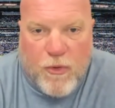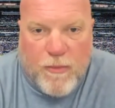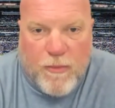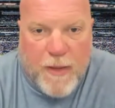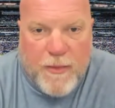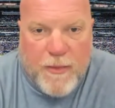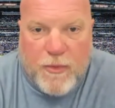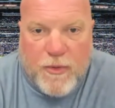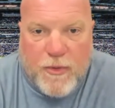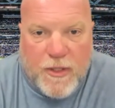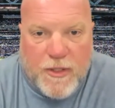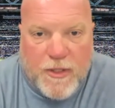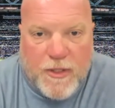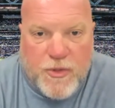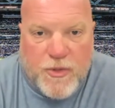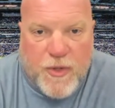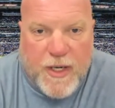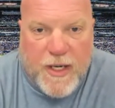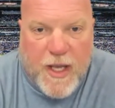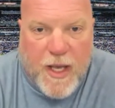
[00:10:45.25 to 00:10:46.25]
Maybe we're going to
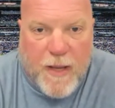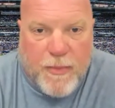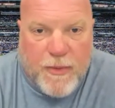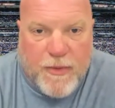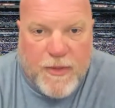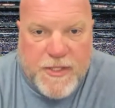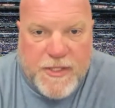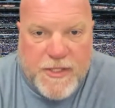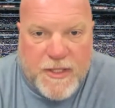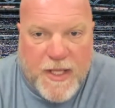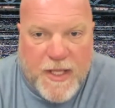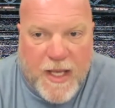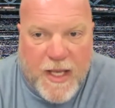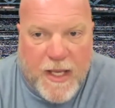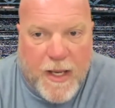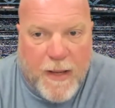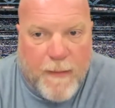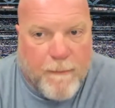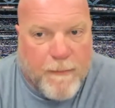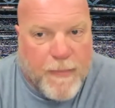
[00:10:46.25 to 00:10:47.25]
trade up and this and that,
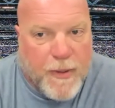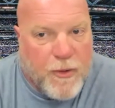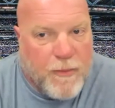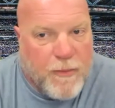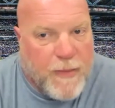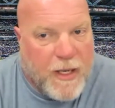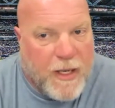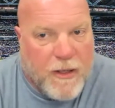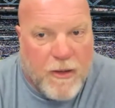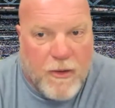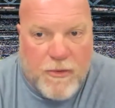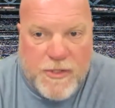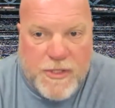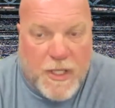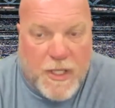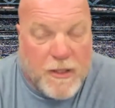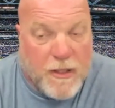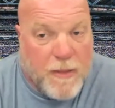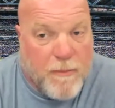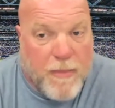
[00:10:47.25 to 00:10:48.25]
and boom, out of,
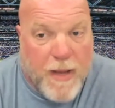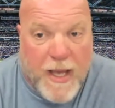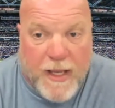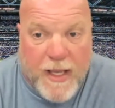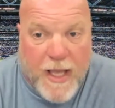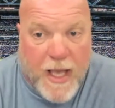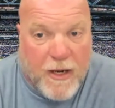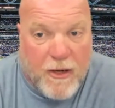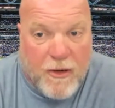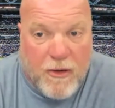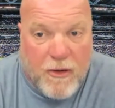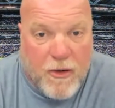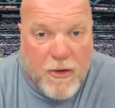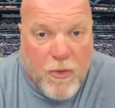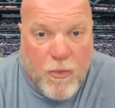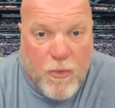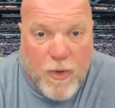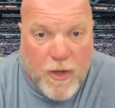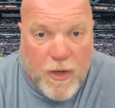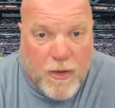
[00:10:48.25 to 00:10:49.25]
suddenly back out of
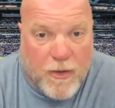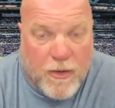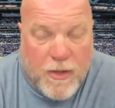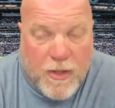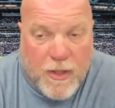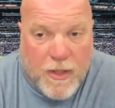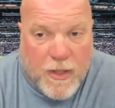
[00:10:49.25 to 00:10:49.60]
nowhere